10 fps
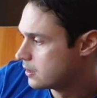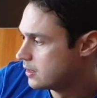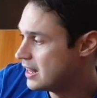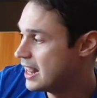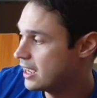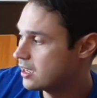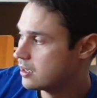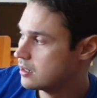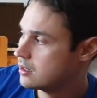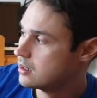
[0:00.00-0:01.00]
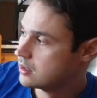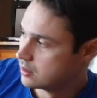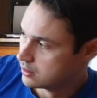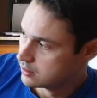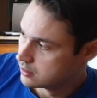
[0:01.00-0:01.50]
The neck,
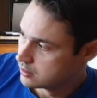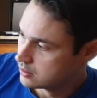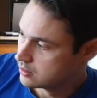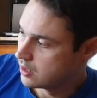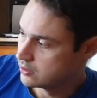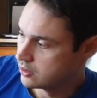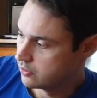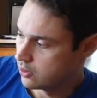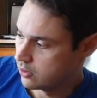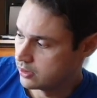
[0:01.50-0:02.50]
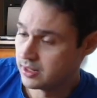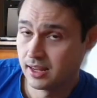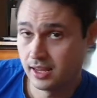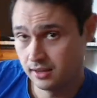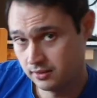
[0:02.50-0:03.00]
the selection of color in the
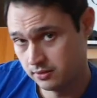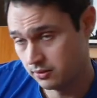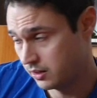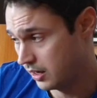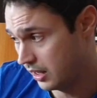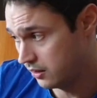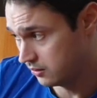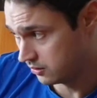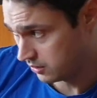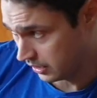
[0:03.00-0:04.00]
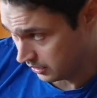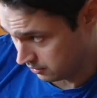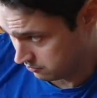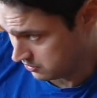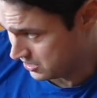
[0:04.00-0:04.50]
neck is really nice. It's like
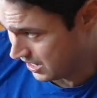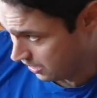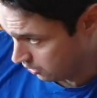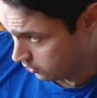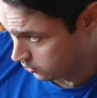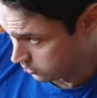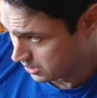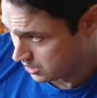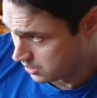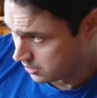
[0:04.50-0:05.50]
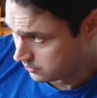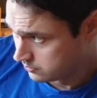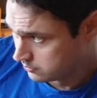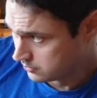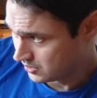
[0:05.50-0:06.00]
yellow,
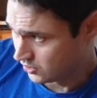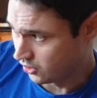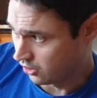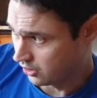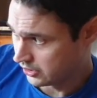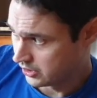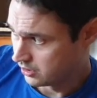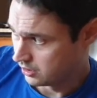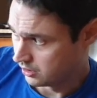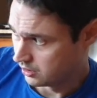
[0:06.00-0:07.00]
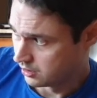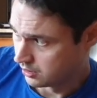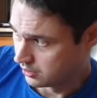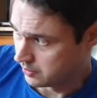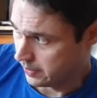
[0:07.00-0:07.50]
dark
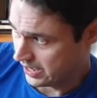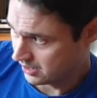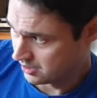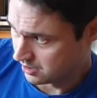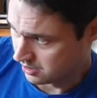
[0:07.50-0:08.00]
on the back,